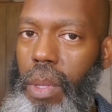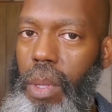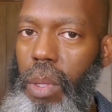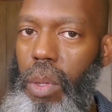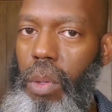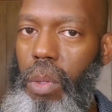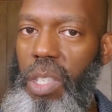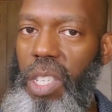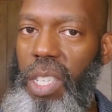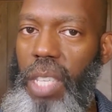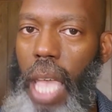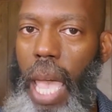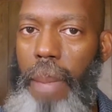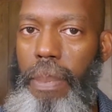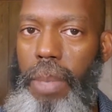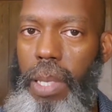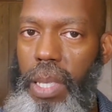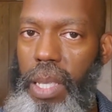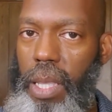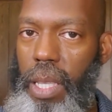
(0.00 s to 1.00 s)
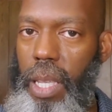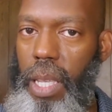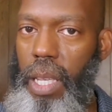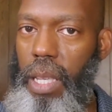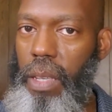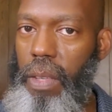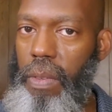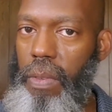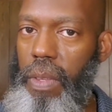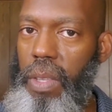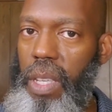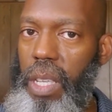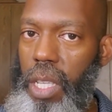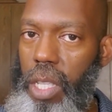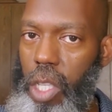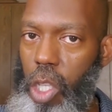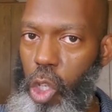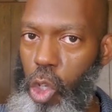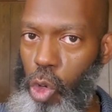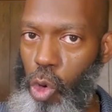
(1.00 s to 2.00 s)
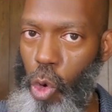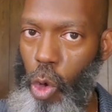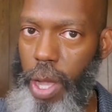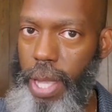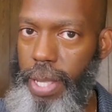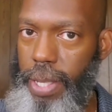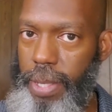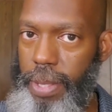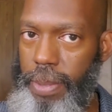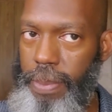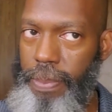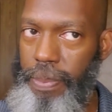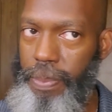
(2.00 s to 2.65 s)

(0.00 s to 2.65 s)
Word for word: who just happened to live in Detroit.